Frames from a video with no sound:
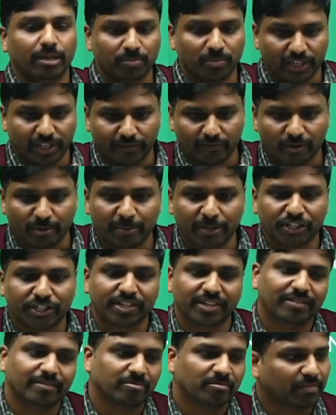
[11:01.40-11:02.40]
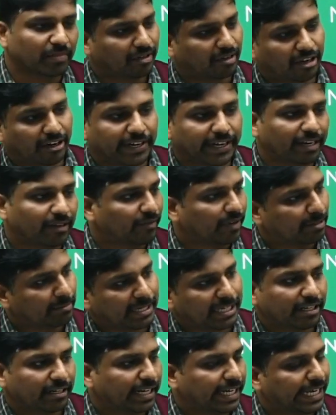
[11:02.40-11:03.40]
information on environment
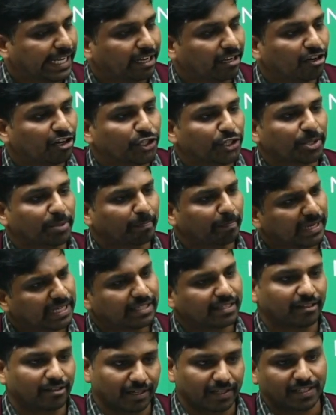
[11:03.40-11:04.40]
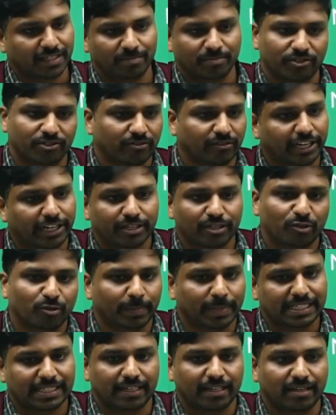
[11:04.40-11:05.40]
and ecology, basic concepts related to
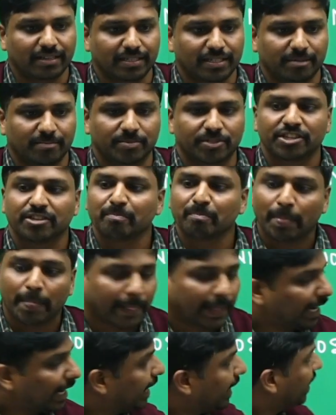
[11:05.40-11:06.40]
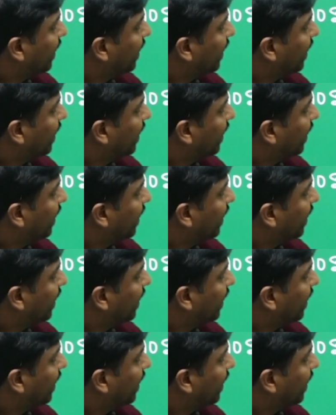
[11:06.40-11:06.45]
basic concepts. And